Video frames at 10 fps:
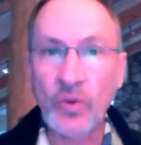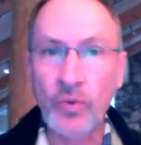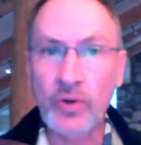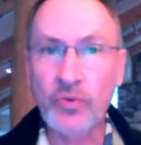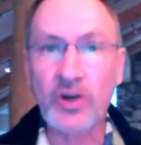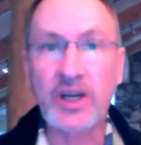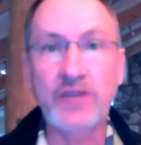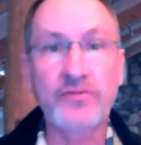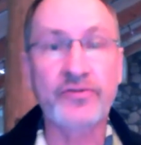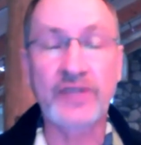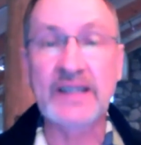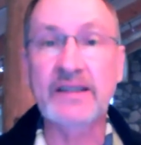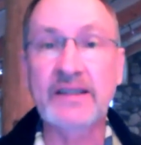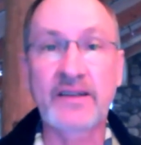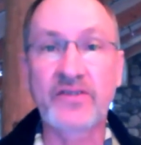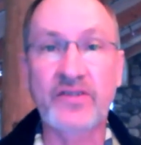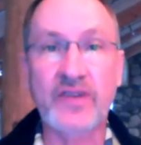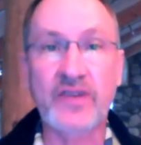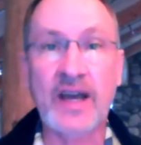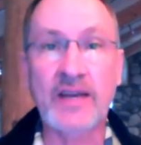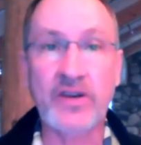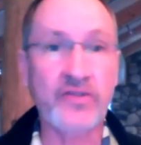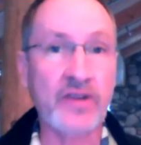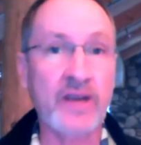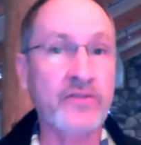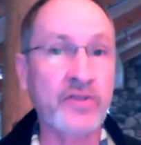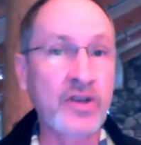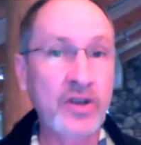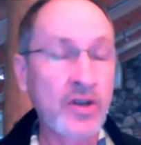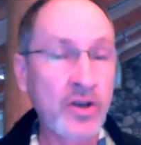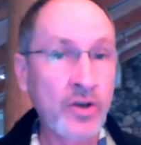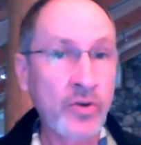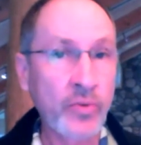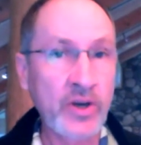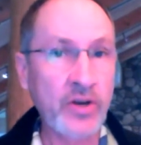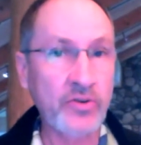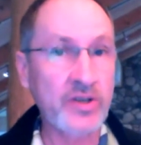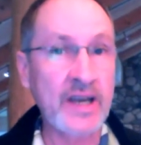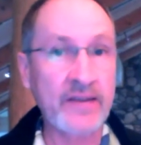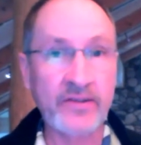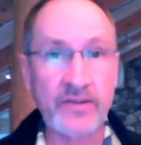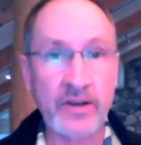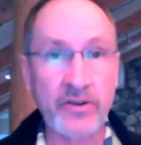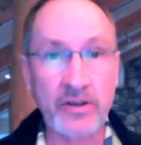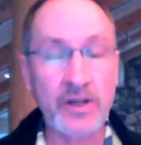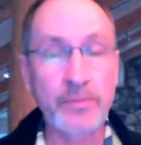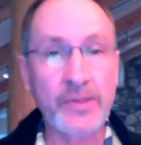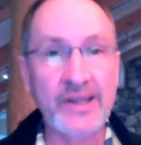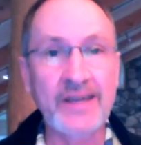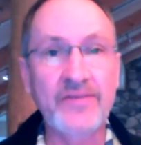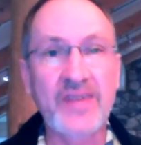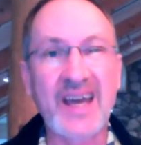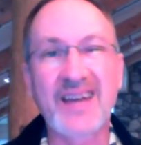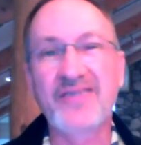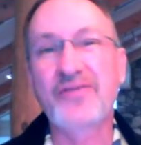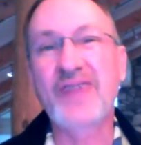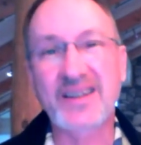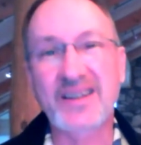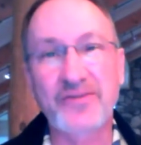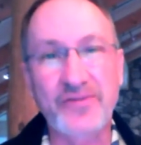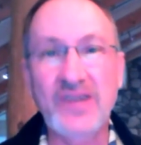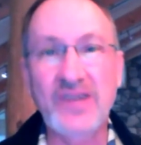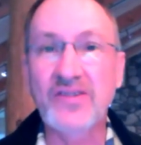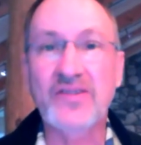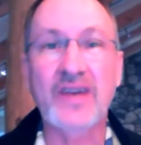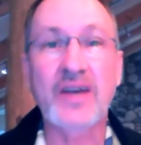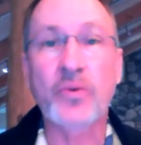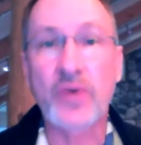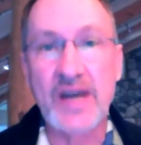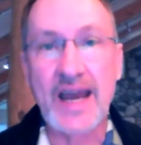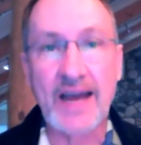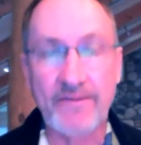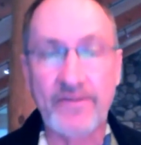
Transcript: when we're conflicted inside of ourselves, we don't necessarily believe that. In fact, it feels like we're not